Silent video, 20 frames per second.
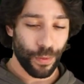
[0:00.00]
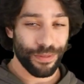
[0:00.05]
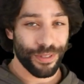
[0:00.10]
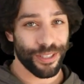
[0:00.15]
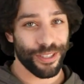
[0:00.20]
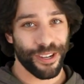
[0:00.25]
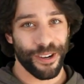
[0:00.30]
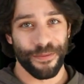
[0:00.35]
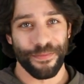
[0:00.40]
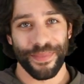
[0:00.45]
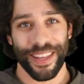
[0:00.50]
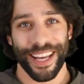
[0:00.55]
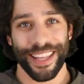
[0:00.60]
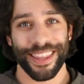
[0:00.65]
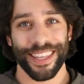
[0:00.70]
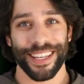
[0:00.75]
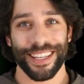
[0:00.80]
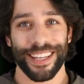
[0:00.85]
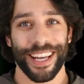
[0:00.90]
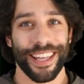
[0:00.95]
so I
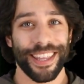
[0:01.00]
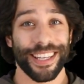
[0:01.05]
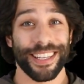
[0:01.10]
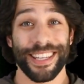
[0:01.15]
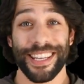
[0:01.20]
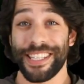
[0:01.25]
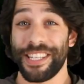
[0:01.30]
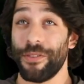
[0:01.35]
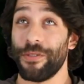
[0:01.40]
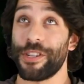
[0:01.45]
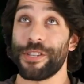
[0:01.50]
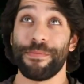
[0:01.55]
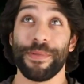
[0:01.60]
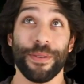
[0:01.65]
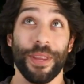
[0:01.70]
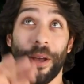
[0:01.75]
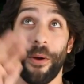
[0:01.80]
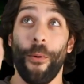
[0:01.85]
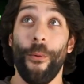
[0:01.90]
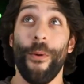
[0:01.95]
think I think Disney would just
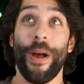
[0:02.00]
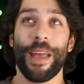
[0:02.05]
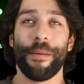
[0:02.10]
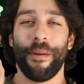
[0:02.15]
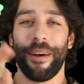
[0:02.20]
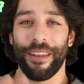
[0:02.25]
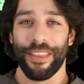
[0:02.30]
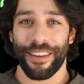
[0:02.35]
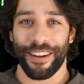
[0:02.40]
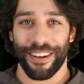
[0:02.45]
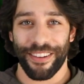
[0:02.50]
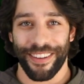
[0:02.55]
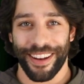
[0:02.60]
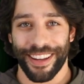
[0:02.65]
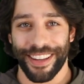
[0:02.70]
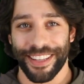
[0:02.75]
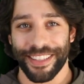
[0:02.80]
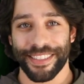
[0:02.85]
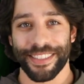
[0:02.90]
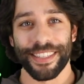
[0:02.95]
be like way better than it
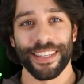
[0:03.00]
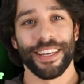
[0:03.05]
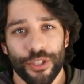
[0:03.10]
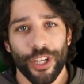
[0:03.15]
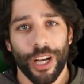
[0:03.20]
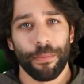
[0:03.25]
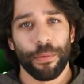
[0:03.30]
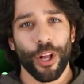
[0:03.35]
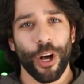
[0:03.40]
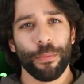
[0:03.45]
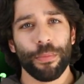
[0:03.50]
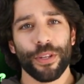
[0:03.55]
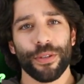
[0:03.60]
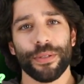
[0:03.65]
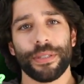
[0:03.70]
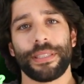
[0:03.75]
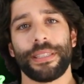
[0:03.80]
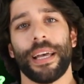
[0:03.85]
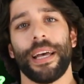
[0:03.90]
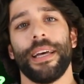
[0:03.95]
already is. Jablo
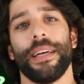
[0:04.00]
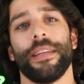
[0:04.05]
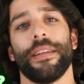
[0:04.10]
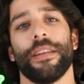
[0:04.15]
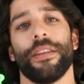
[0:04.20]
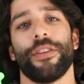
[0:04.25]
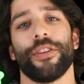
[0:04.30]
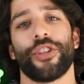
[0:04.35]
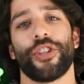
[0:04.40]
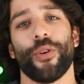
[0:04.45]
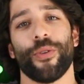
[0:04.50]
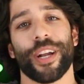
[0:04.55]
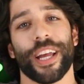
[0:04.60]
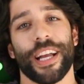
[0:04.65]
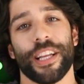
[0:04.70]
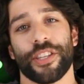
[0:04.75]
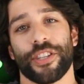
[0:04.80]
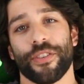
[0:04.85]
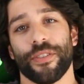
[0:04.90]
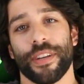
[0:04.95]
Blue said the short
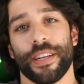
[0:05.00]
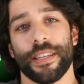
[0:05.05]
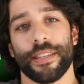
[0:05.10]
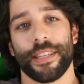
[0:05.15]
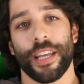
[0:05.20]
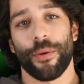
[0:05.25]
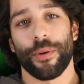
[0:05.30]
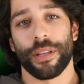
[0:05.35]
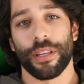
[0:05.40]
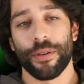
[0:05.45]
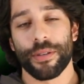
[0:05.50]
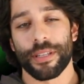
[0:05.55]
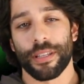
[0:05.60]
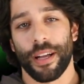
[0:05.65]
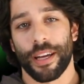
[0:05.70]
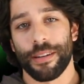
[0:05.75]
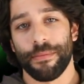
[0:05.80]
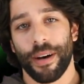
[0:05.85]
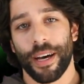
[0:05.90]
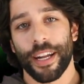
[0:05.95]
answer is they would lose a
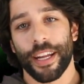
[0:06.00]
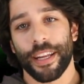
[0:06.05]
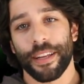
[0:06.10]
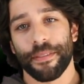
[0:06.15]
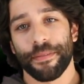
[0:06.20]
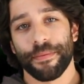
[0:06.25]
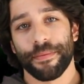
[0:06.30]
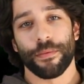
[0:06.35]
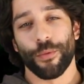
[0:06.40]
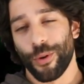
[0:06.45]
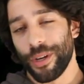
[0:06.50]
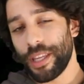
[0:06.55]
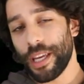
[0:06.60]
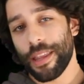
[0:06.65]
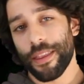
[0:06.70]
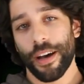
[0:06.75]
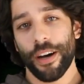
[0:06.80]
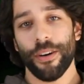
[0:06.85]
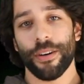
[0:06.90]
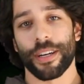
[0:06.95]
lot of money. Would
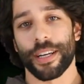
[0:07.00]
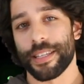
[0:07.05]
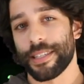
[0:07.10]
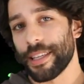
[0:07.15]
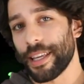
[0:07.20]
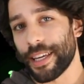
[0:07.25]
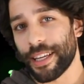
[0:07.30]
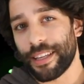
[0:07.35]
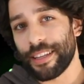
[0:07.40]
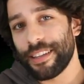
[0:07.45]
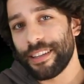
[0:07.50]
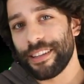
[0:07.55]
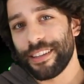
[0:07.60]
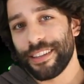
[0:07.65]
they though? Cause like